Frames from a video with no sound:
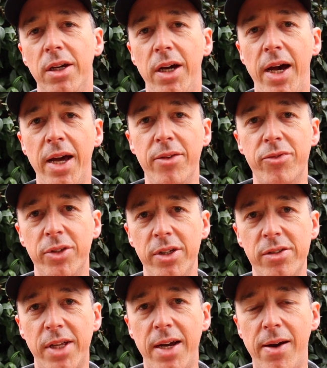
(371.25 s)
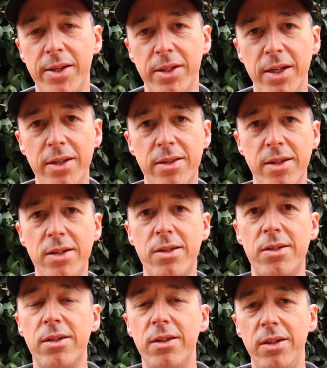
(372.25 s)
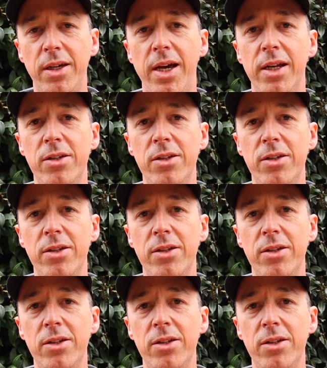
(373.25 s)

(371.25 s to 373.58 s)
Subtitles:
a fleece layer underneath this, and